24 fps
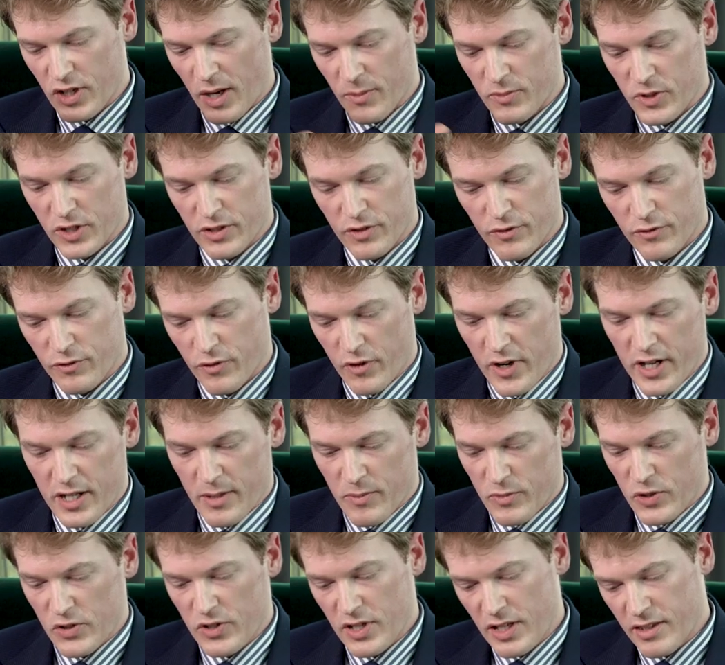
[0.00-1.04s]
the subject of
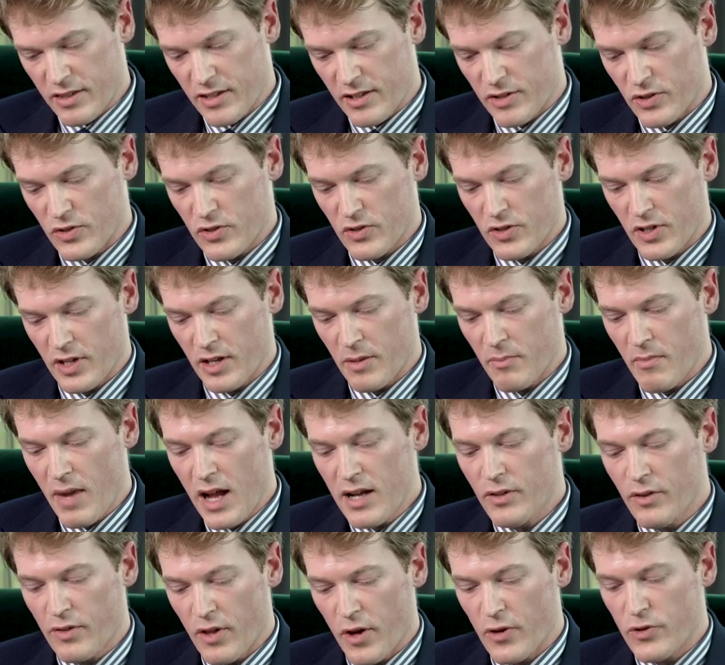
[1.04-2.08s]
freedoms. You said these. You said,
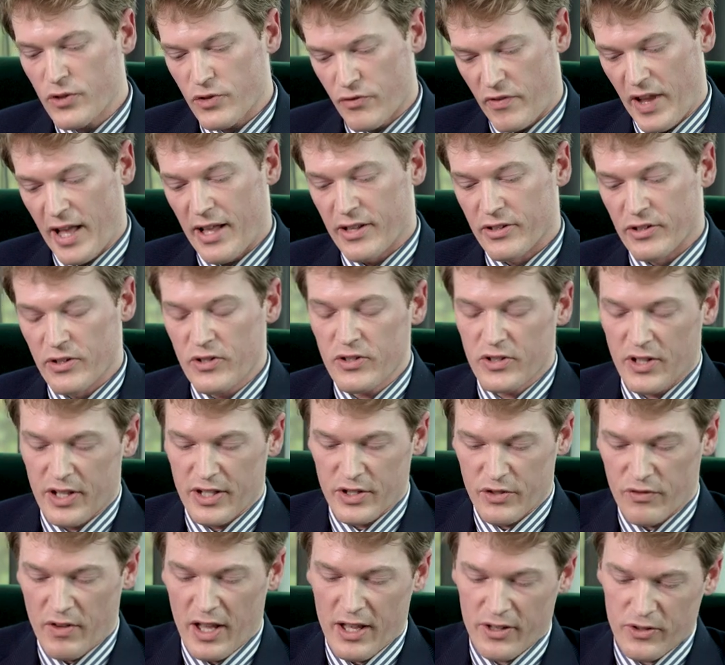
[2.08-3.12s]
among those values, that
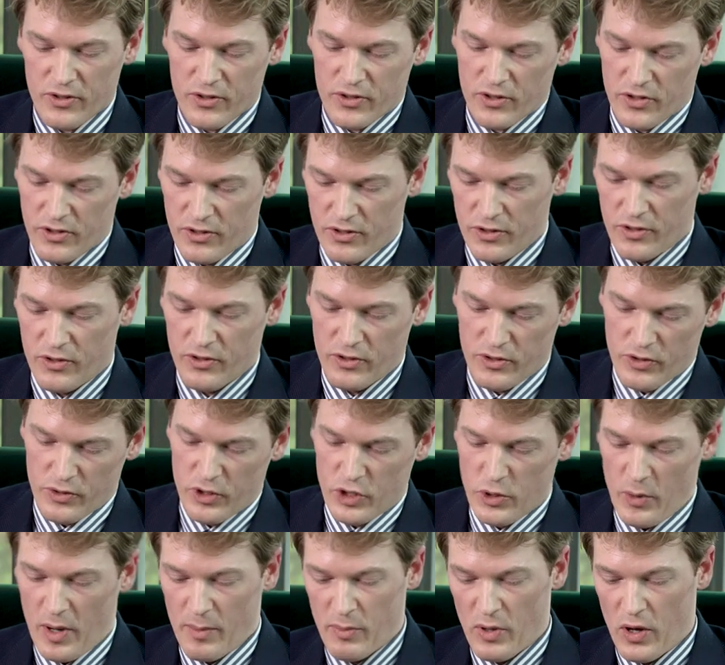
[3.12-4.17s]
is, values that you,
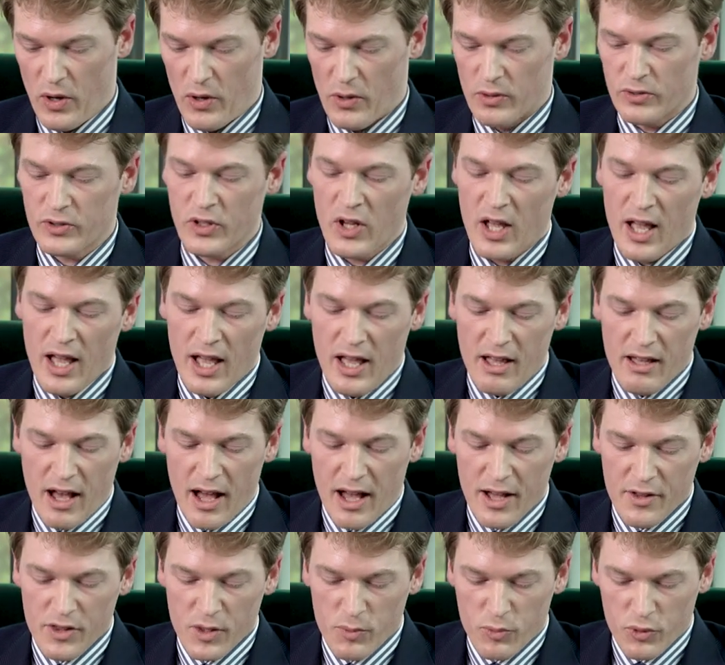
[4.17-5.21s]
you uphold,
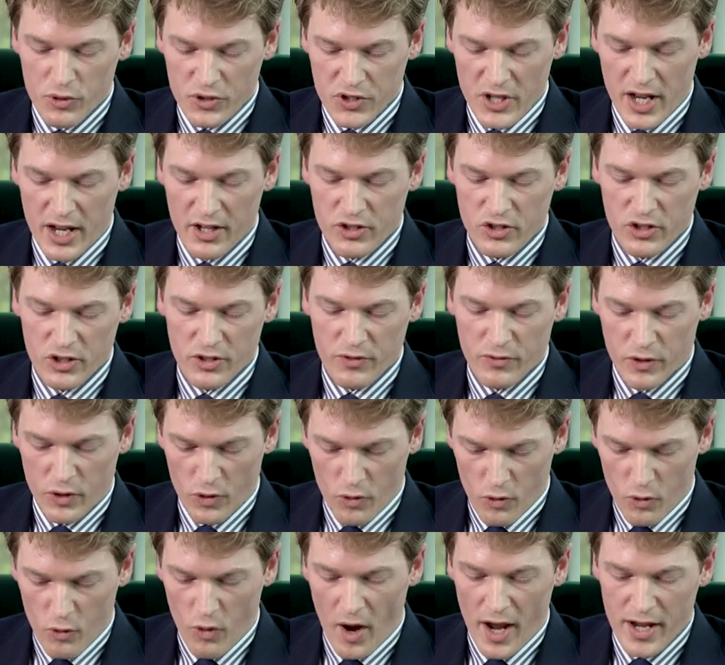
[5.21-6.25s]
are the protection of
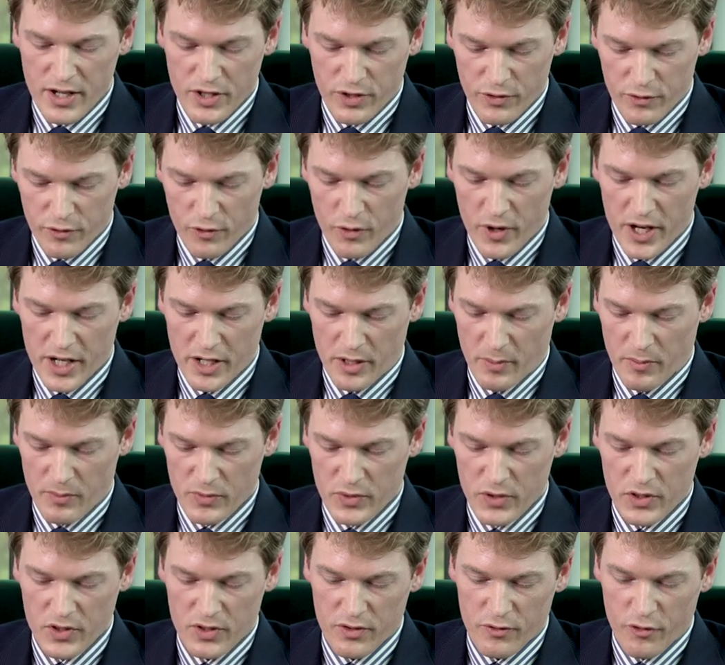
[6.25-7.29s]
the great
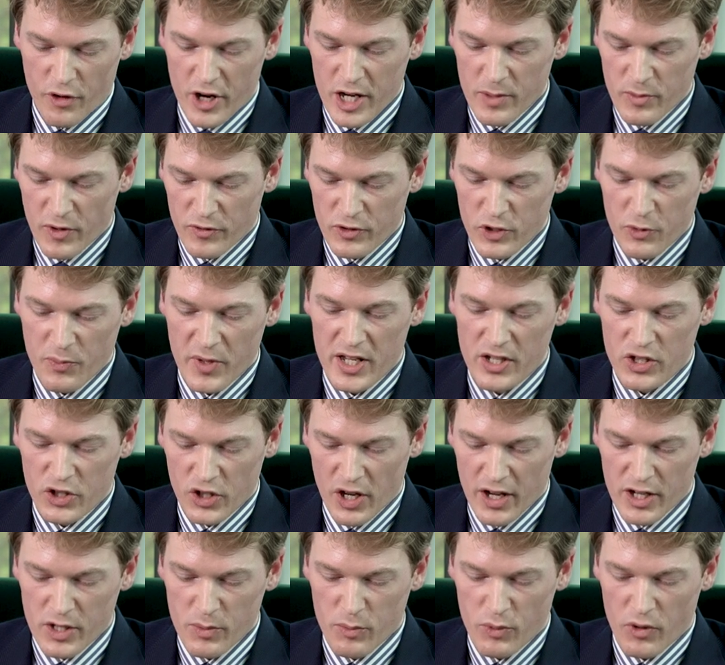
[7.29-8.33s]
freedoms freedom of
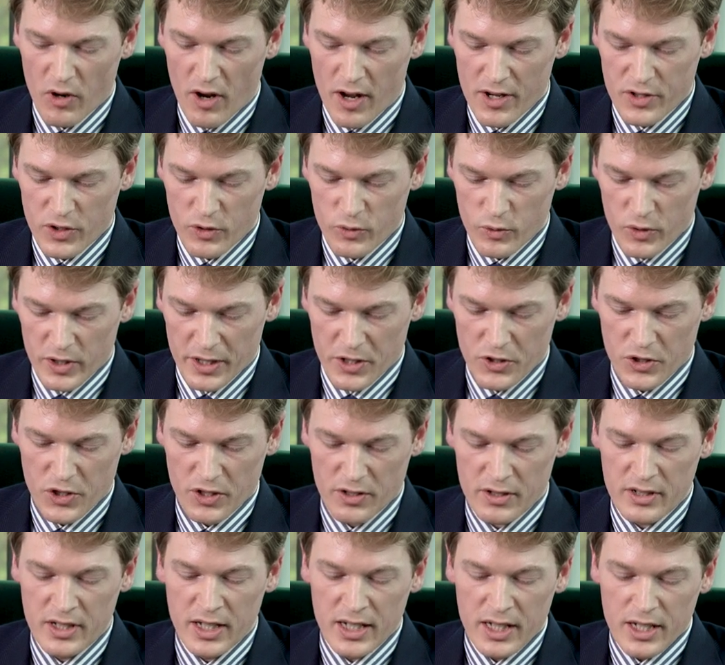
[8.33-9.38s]
speech, enterprise, and
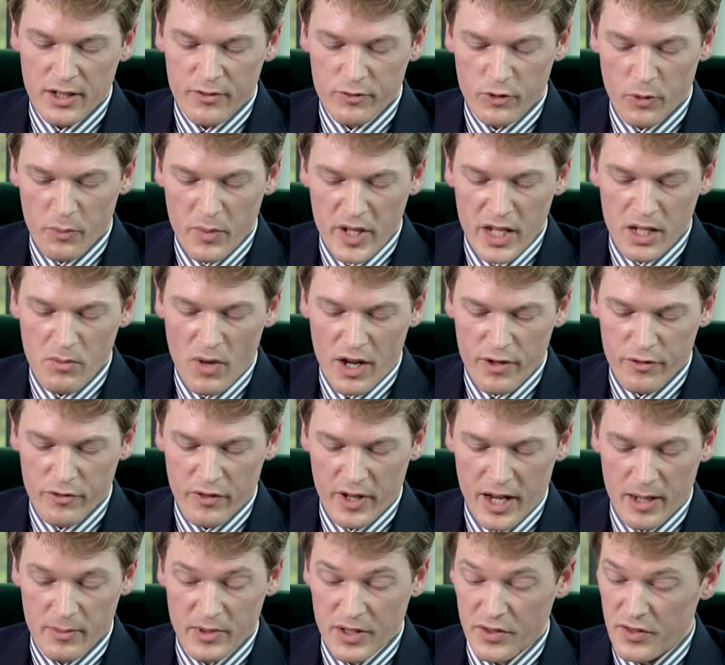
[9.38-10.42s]
religion. For me and my
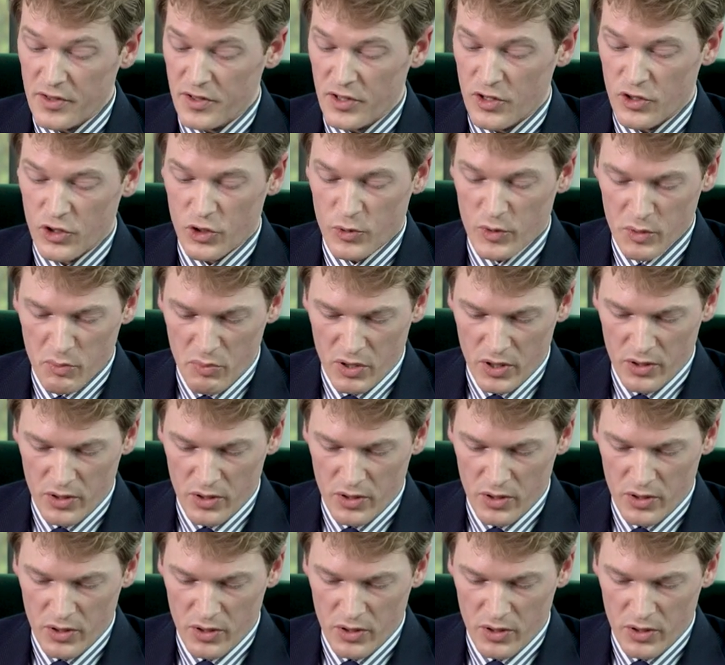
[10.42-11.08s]
family, this issue is